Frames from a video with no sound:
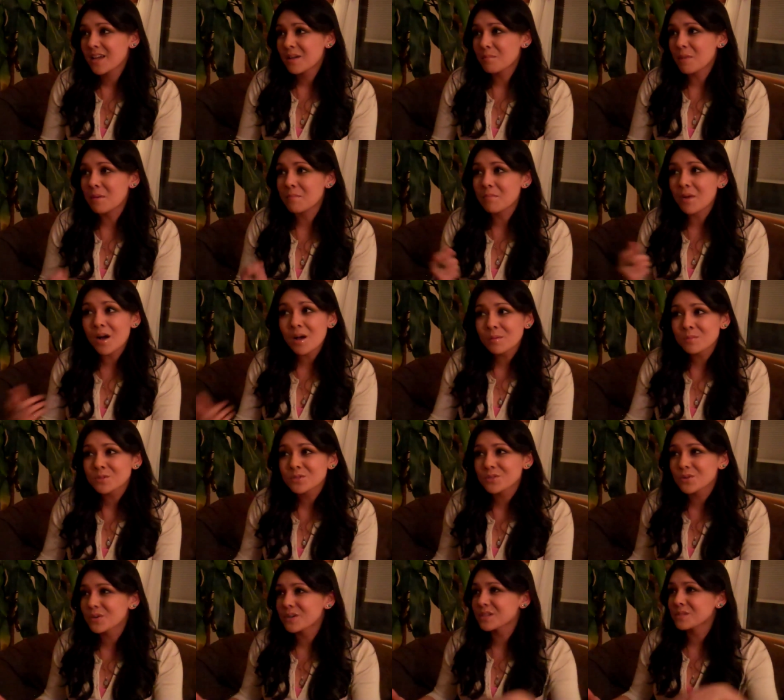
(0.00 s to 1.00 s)
My mom
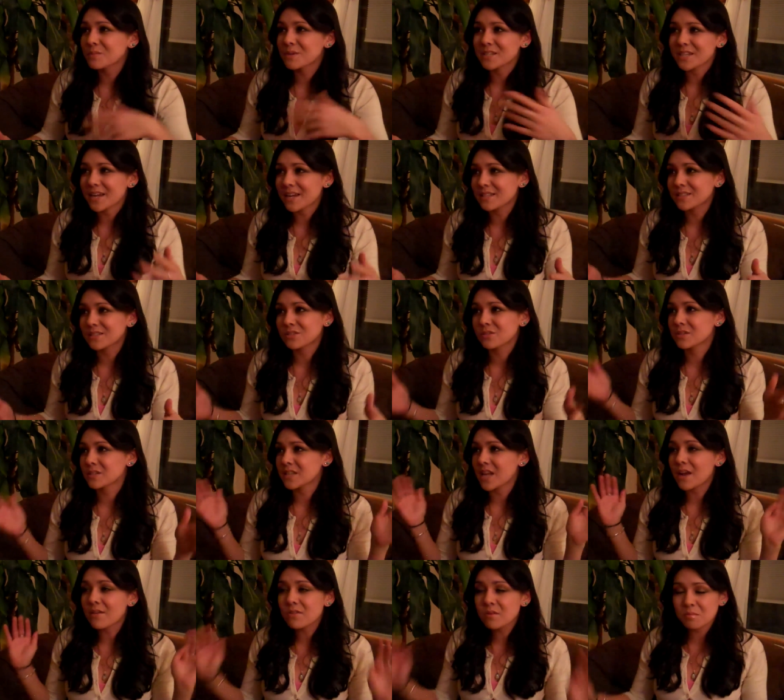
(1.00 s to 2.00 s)
snores, my dad snores,
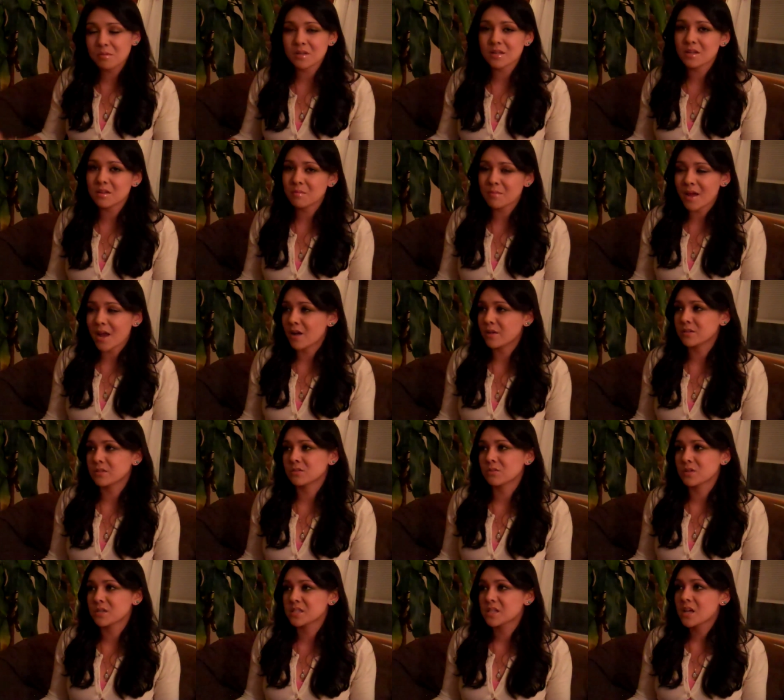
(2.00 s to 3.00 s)
everybody in my house
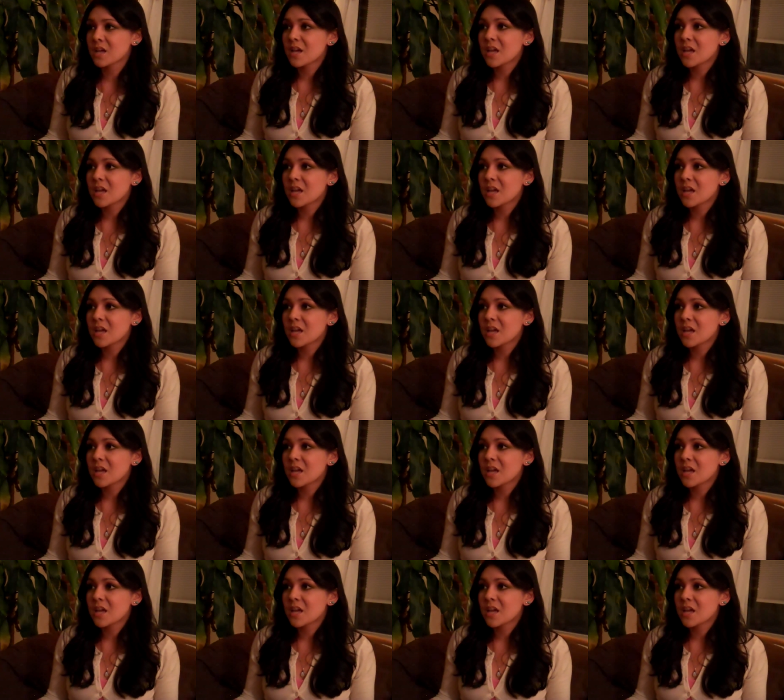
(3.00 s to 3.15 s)
snores.